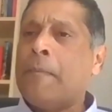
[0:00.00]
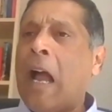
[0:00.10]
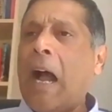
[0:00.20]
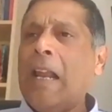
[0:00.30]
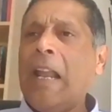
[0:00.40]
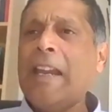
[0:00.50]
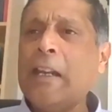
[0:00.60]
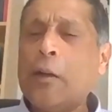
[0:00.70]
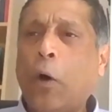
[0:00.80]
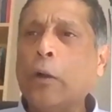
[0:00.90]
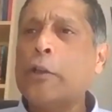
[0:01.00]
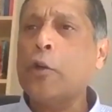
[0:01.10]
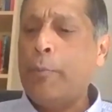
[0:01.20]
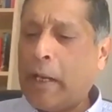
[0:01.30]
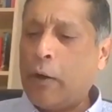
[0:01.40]
I like it
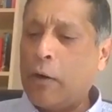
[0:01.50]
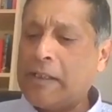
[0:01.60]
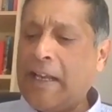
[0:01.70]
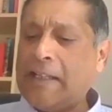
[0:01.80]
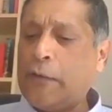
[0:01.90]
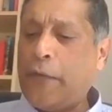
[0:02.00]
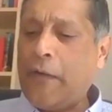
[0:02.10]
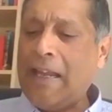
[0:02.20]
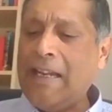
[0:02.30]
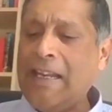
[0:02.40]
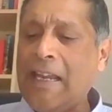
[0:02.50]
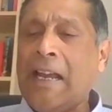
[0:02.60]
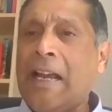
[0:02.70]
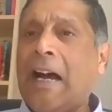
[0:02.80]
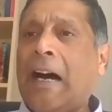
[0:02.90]
also because it's fairly
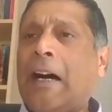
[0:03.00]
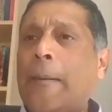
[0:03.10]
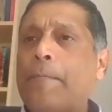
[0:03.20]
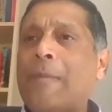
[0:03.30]
uh,